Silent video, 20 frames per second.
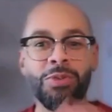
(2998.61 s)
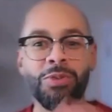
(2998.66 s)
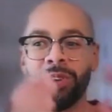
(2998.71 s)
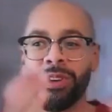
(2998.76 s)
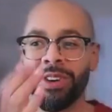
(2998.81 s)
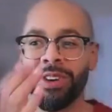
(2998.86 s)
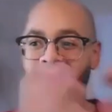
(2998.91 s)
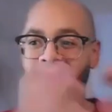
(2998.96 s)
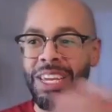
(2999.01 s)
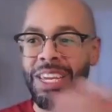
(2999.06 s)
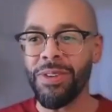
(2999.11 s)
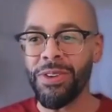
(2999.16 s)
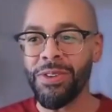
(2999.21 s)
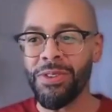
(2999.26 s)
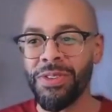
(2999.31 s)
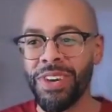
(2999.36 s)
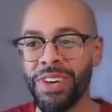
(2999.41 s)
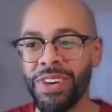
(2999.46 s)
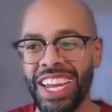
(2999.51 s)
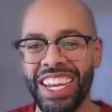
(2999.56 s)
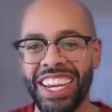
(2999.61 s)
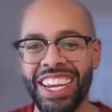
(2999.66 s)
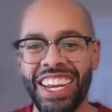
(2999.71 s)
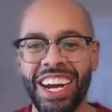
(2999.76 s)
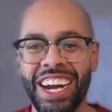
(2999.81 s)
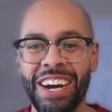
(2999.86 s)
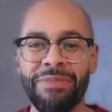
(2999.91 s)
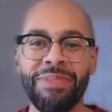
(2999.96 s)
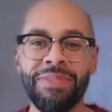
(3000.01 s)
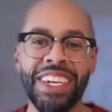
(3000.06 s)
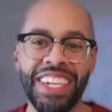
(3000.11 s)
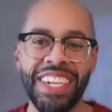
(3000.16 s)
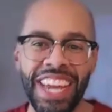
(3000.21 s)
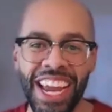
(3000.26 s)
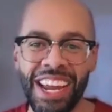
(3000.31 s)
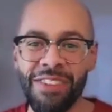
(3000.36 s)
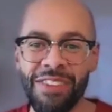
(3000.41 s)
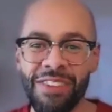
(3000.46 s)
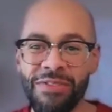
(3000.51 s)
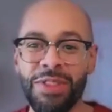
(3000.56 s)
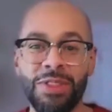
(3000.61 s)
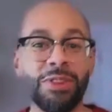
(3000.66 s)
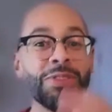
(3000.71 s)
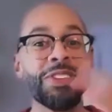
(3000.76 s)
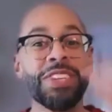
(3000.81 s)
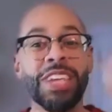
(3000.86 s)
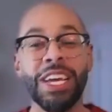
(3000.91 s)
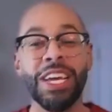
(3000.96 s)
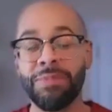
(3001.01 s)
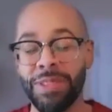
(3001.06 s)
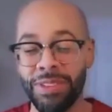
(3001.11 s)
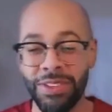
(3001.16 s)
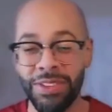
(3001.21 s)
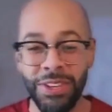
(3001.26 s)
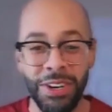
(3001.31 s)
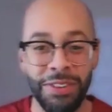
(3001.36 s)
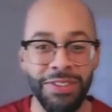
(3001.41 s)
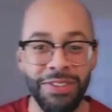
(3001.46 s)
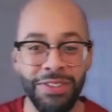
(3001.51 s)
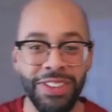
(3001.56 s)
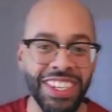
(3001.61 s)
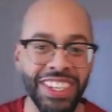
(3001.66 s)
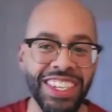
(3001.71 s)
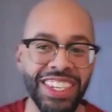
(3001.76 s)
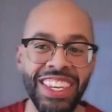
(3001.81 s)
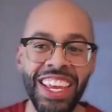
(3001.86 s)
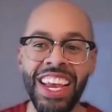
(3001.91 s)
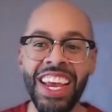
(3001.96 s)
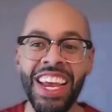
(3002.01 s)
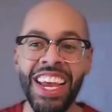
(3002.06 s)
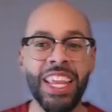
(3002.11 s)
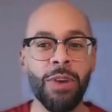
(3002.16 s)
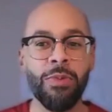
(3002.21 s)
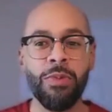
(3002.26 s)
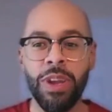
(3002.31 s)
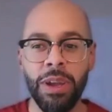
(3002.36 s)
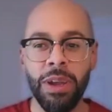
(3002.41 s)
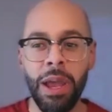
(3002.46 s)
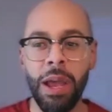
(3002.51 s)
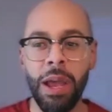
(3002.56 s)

we'll keep you up to date with those types of services that